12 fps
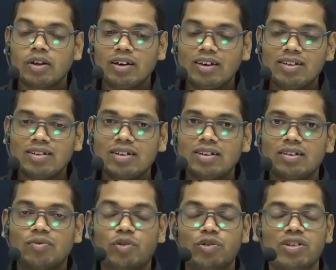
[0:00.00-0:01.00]

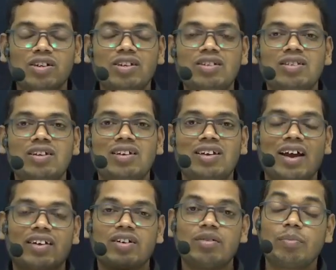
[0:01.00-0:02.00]
was initially
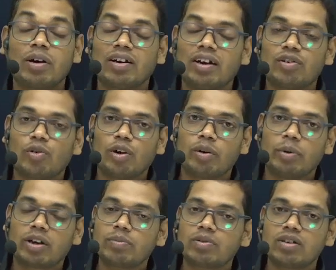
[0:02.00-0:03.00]
active, but later on it
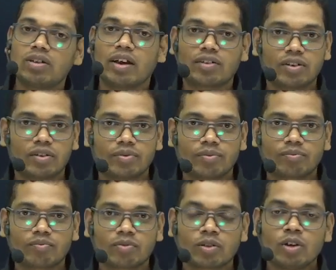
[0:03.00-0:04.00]
becomes inactive.
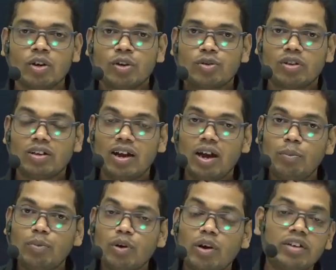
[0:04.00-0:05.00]
So the
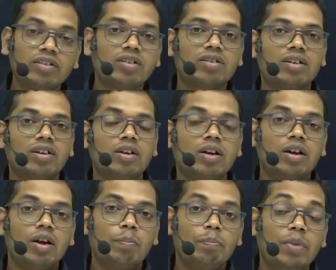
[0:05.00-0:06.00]
embryo in the seed
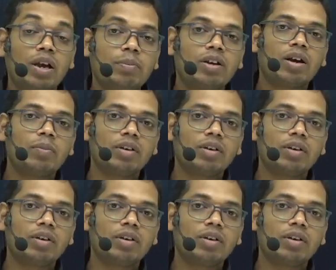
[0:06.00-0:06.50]
may become